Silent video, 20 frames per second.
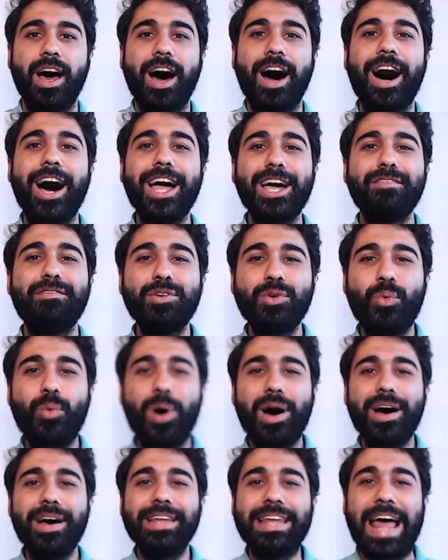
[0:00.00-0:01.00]
Hi
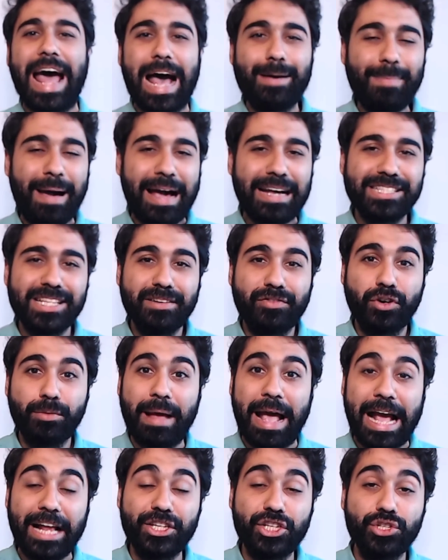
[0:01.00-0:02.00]
everyone, I'm Hassan from
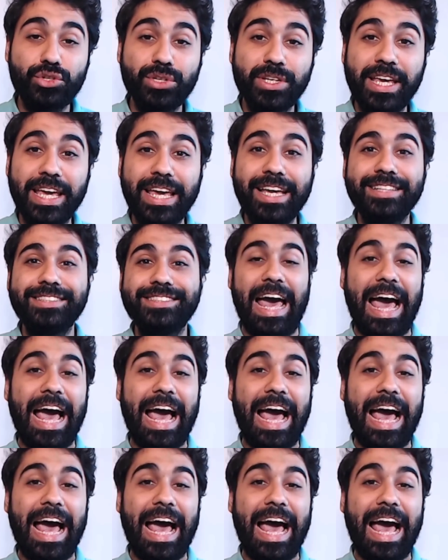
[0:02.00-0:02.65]
Educate,